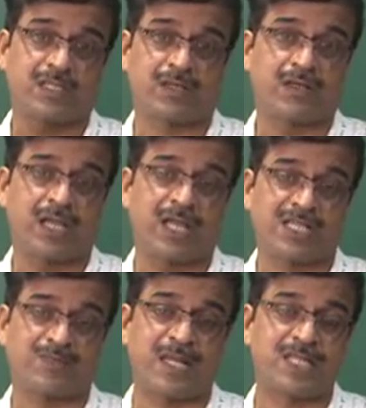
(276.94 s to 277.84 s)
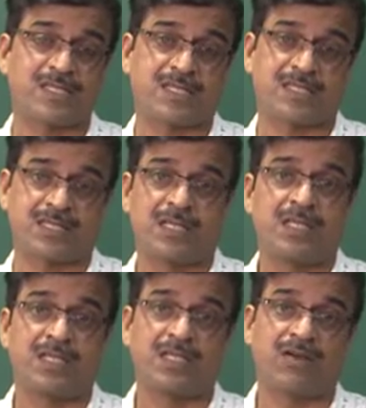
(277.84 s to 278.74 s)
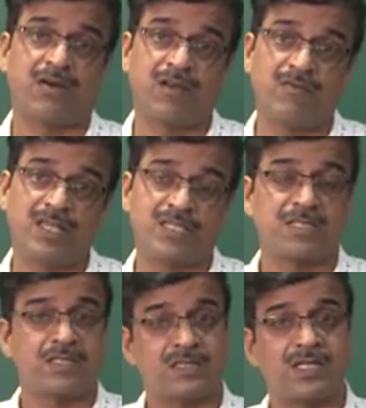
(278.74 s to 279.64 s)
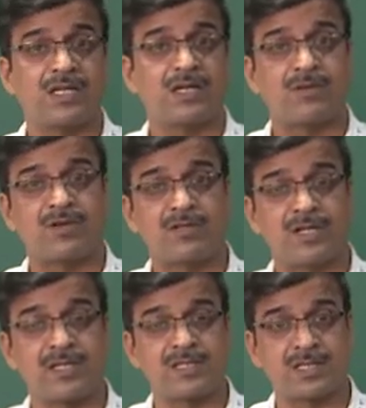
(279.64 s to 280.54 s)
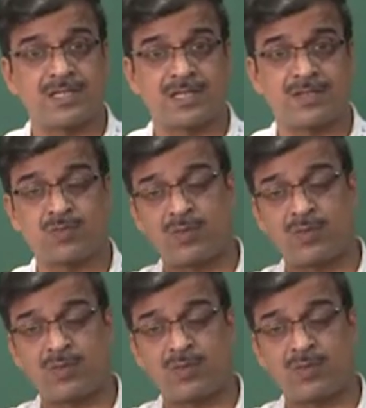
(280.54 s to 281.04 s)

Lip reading: expenses, he always think about the incentives.